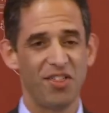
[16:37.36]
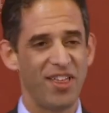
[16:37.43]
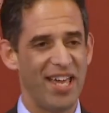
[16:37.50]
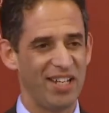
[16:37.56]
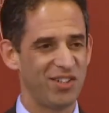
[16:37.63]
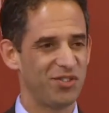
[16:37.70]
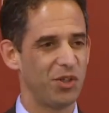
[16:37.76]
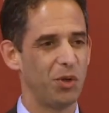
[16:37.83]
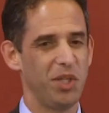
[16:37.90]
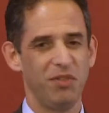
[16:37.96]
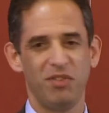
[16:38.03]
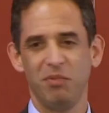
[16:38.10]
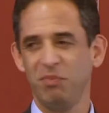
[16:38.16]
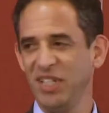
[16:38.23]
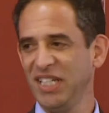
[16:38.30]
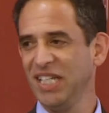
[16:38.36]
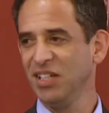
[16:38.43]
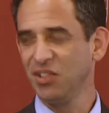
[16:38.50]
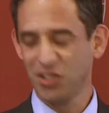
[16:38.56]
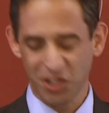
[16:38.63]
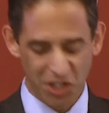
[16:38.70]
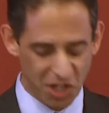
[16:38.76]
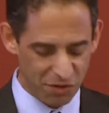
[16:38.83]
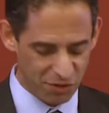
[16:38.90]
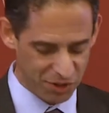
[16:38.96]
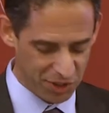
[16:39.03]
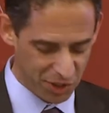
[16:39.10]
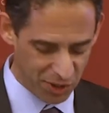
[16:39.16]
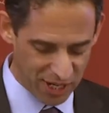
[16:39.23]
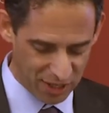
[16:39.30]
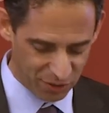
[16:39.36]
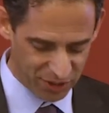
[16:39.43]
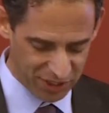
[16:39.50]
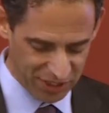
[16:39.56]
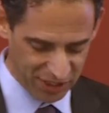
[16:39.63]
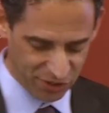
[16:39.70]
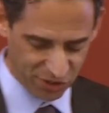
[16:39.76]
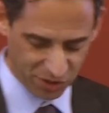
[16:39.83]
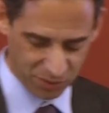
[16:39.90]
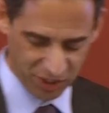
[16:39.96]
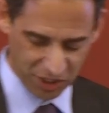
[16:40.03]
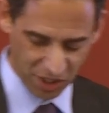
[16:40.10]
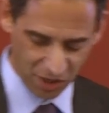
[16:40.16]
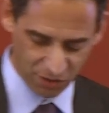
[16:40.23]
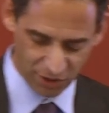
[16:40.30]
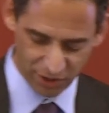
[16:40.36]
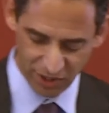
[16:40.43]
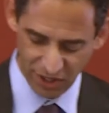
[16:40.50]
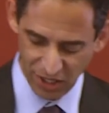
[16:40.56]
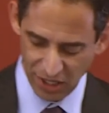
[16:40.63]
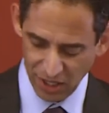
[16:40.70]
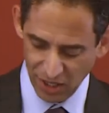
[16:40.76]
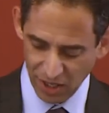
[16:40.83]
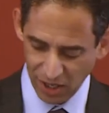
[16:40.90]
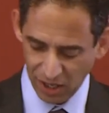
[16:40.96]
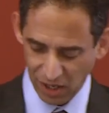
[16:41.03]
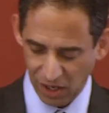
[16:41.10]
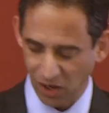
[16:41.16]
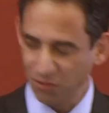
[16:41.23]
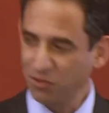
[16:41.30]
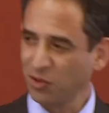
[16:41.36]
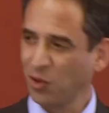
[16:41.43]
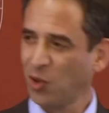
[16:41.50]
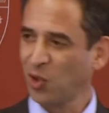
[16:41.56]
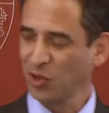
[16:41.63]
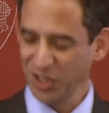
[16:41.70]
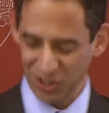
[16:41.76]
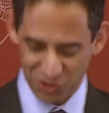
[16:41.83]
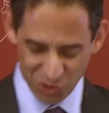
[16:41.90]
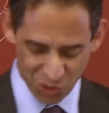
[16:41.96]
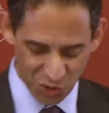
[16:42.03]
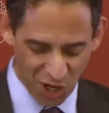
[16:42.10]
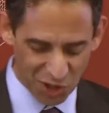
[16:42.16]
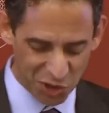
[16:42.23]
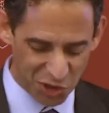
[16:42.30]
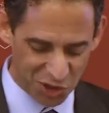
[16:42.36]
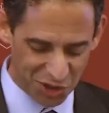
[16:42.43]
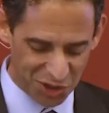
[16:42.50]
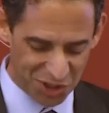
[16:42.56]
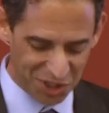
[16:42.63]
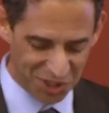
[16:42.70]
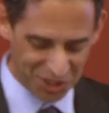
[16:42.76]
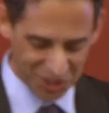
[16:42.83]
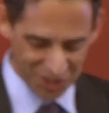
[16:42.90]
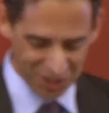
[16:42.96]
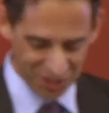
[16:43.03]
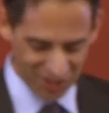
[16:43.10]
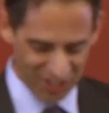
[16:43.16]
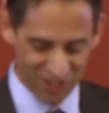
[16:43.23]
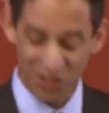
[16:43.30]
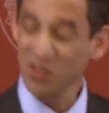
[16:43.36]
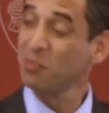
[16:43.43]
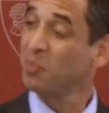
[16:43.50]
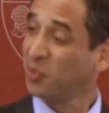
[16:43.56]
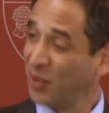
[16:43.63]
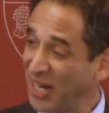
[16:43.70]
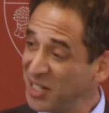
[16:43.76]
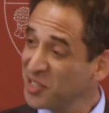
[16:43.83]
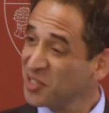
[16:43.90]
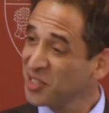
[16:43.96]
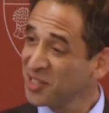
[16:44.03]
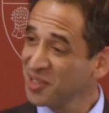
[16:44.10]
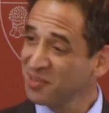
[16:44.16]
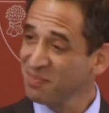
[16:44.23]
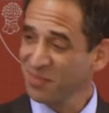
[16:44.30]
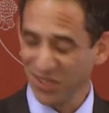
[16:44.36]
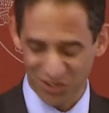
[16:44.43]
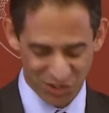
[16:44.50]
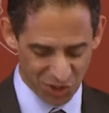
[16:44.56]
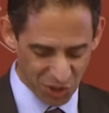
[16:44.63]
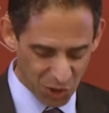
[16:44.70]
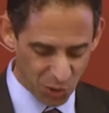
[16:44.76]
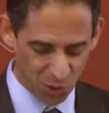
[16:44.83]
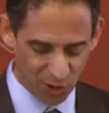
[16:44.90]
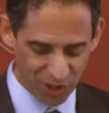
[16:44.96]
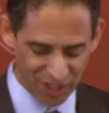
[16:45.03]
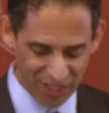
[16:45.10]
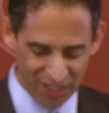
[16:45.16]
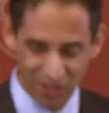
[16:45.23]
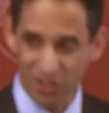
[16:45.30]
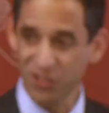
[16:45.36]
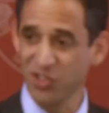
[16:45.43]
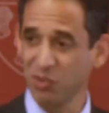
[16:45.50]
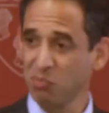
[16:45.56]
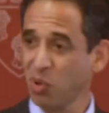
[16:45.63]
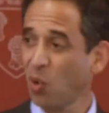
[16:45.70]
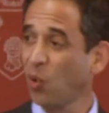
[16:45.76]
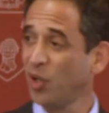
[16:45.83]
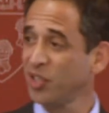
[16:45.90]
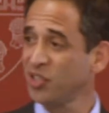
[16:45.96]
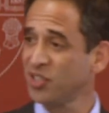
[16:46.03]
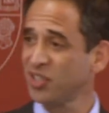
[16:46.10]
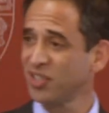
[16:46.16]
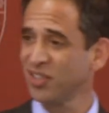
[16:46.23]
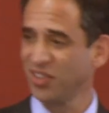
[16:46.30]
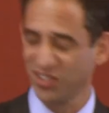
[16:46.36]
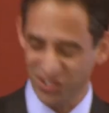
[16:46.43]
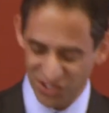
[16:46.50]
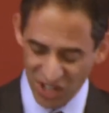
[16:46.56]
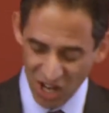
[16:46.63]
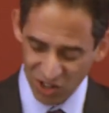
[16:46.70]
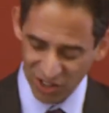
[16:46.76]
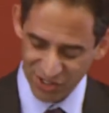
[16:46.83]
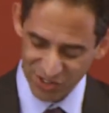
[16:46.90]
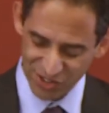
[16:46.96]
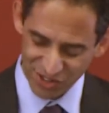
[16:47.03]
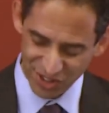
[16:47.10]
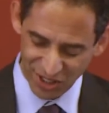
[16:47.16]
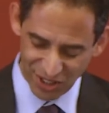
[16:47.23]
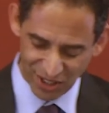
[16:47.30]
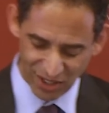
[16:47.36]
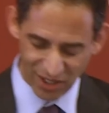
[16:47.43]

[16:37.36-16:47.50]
thanks don't even begin to cover the ground that needs to be covered uh, for all the instruction, the inspiration, the security, the support, the solace.